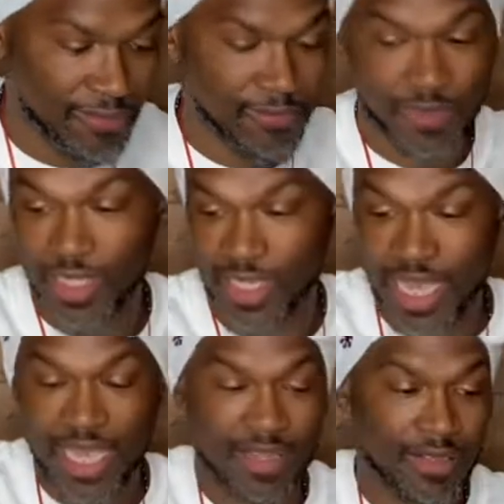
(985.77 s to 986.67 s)
Get that.
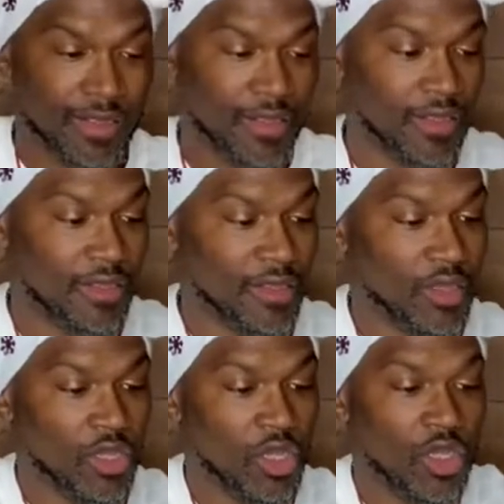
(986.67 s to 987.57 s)

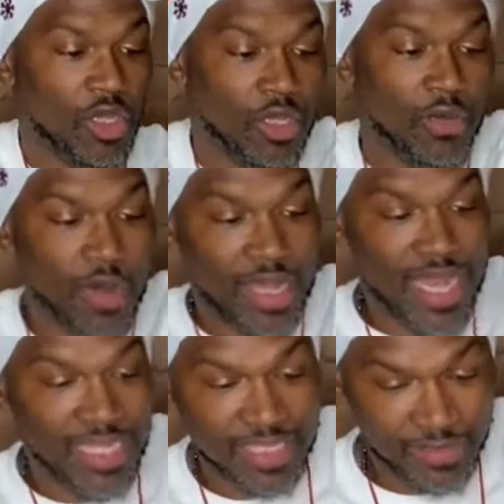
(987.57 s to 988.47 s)
While
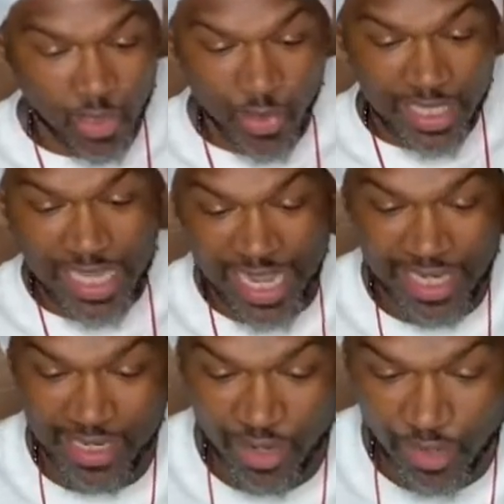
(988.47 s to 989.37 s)
that's quick tacking,
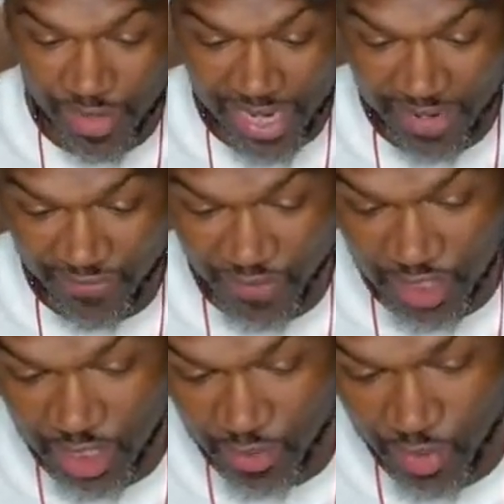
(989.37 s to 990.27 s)
I'll go ahead and fix this
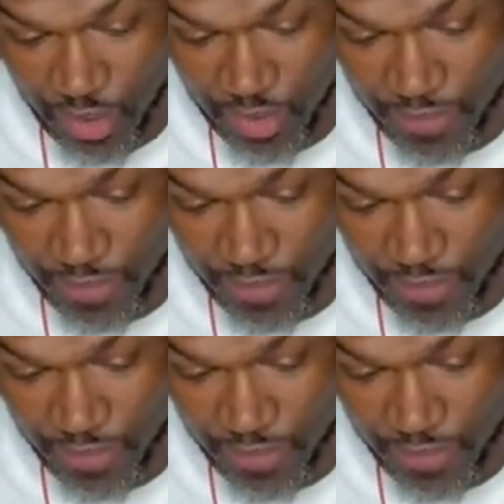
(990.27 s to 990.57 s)
part.